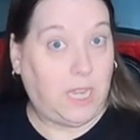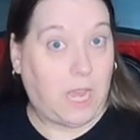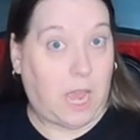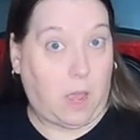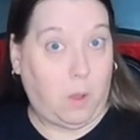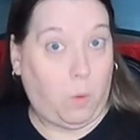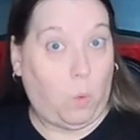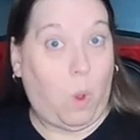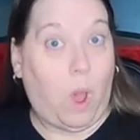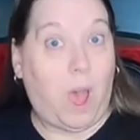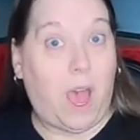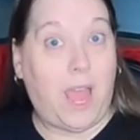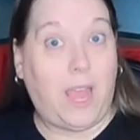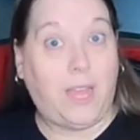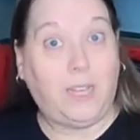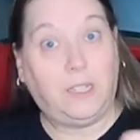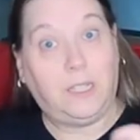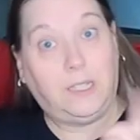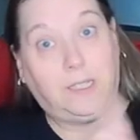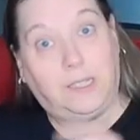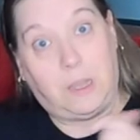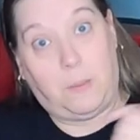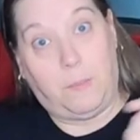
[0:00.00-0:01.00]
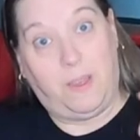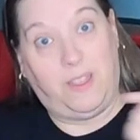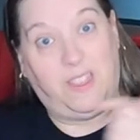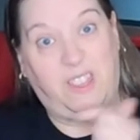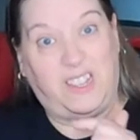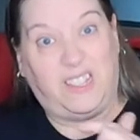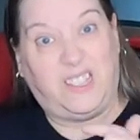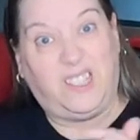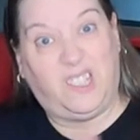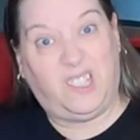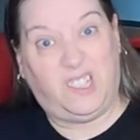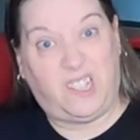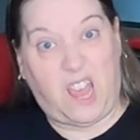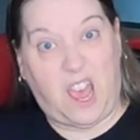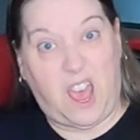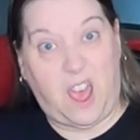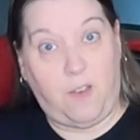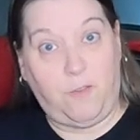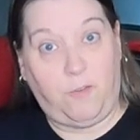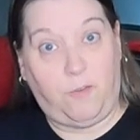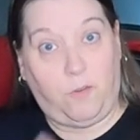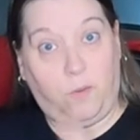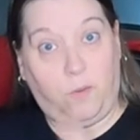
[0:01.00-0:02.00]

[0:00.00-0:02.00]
DIY to some of this stuff.